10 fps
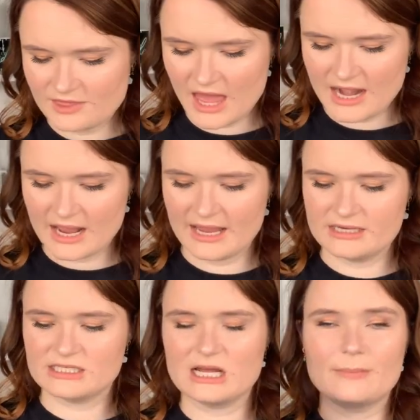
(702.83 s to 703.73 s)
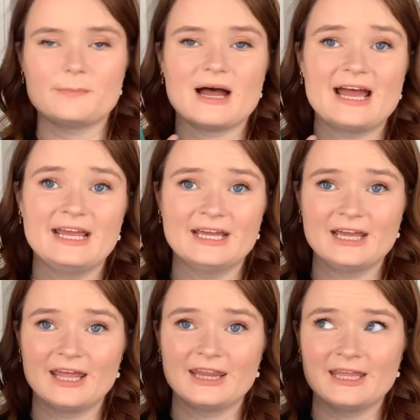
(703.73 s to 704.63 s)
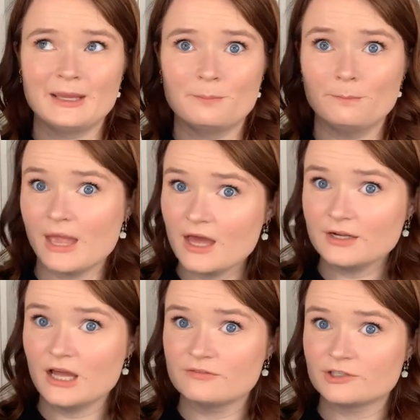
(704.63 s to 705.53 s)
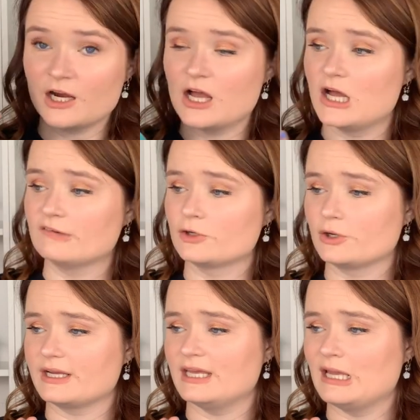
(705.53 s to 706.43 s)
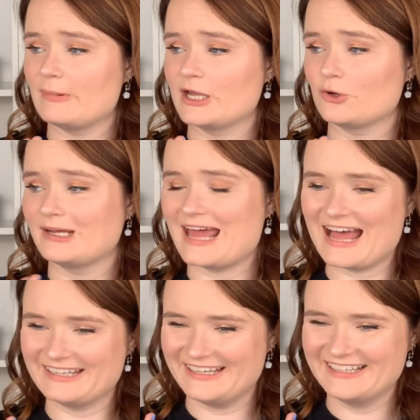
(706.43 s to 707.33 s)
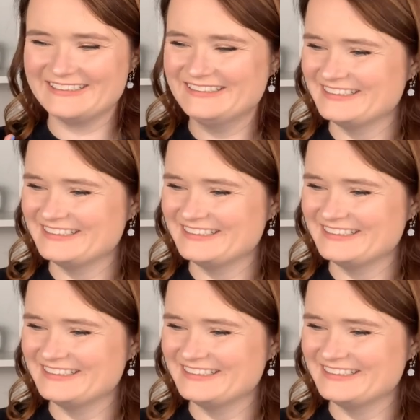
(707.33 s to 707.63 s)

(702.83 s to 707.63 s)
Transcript: Then I ended up buying the man cover of A Nordic King by Karina Halle.